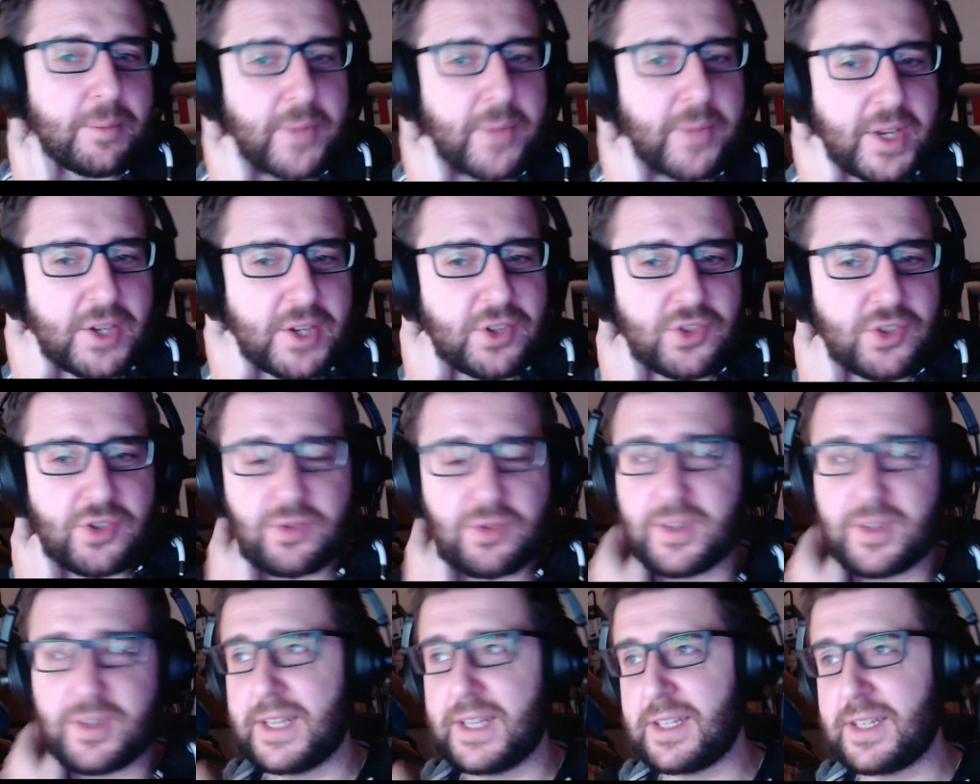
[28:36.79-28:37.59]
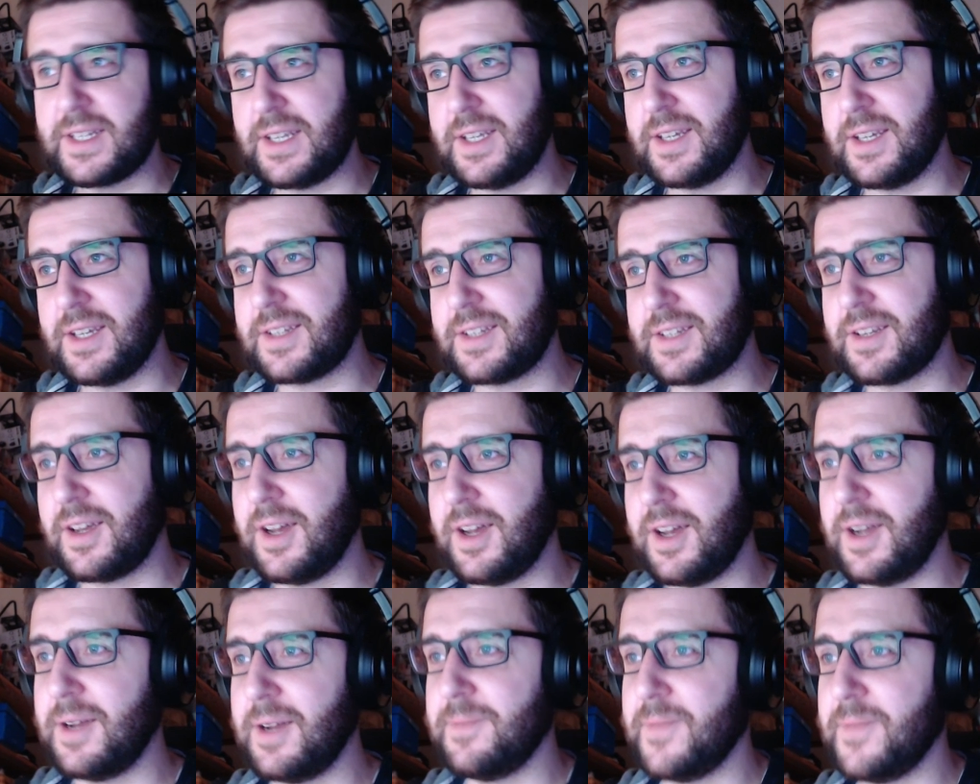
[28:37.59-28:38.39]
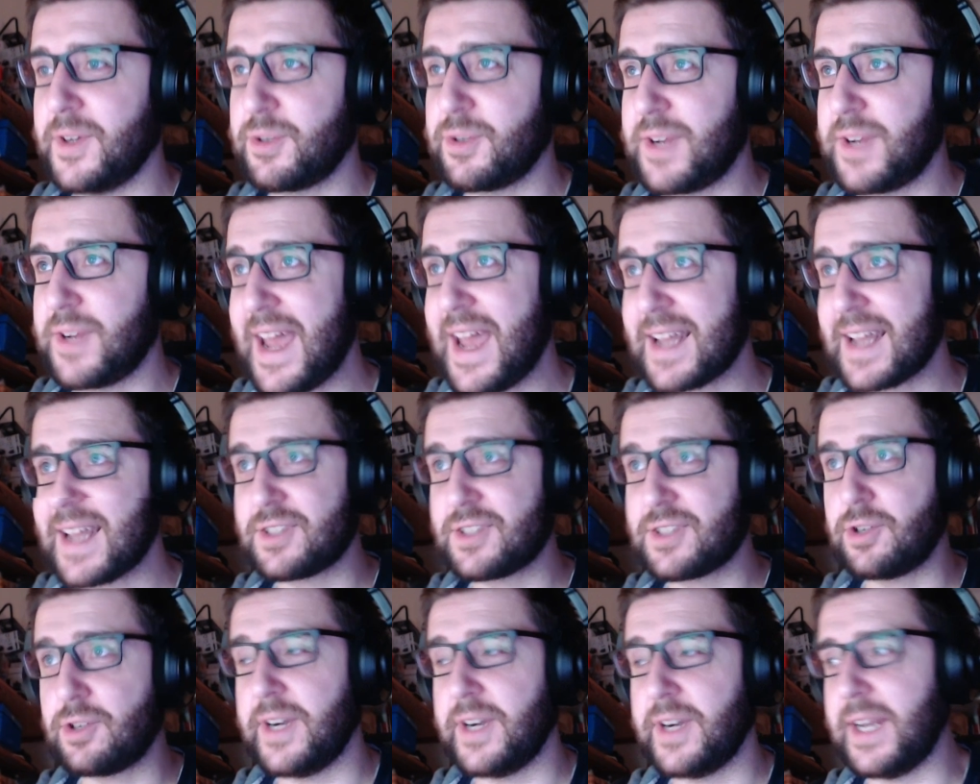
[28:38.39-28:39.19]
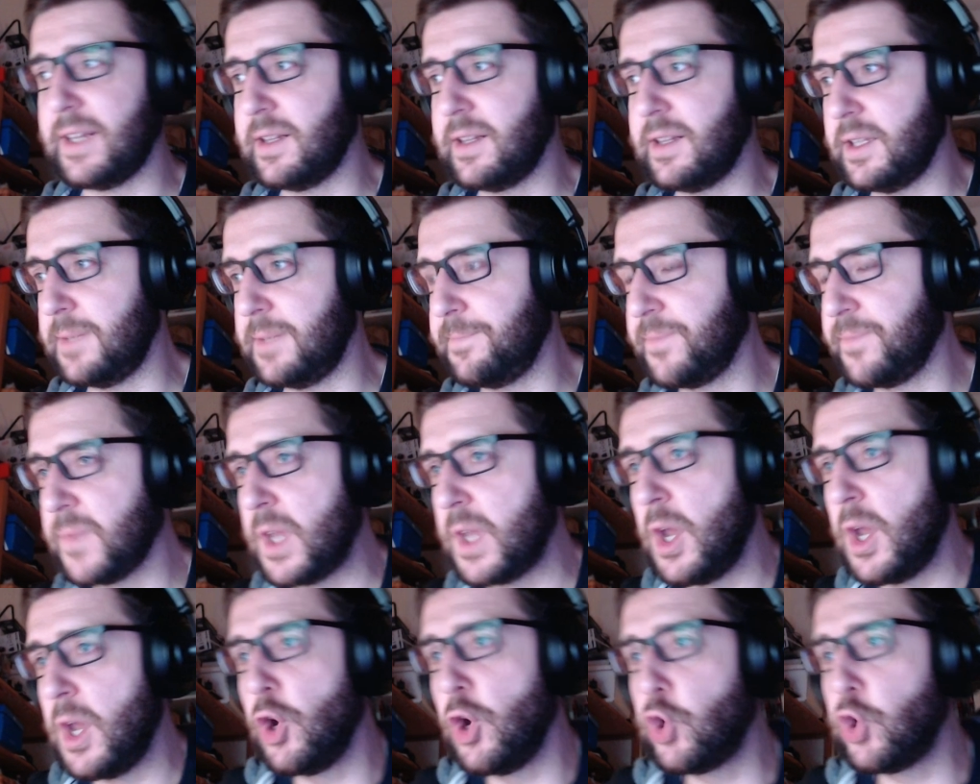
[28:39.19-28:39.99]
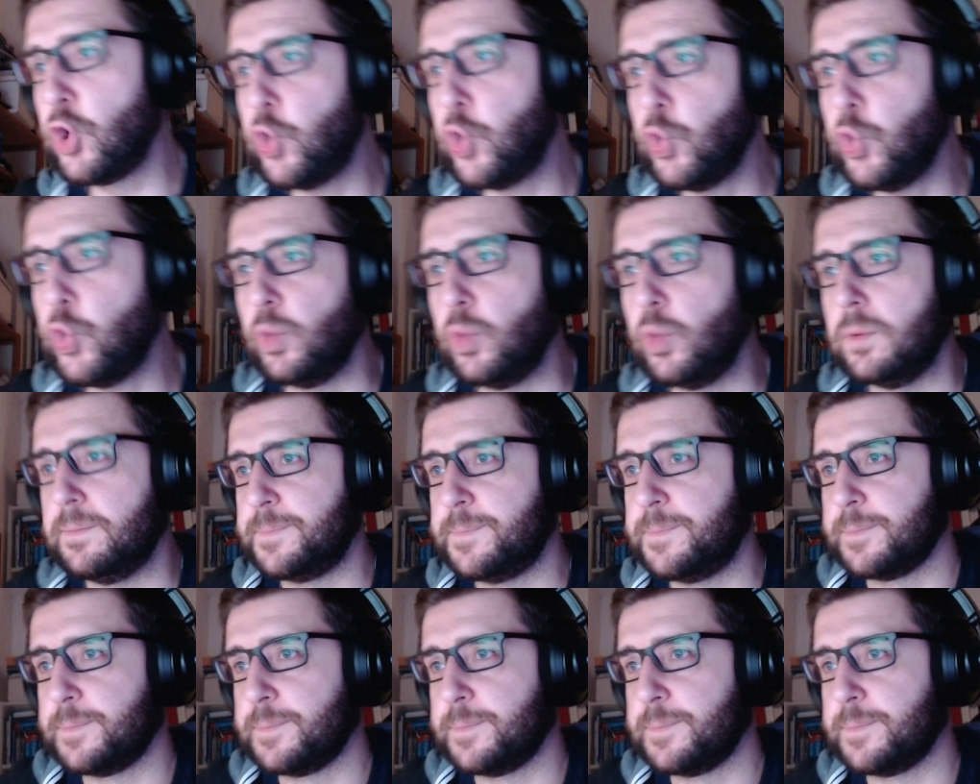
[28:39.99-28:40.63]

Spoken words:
making sure that it reacts correctly. Cool.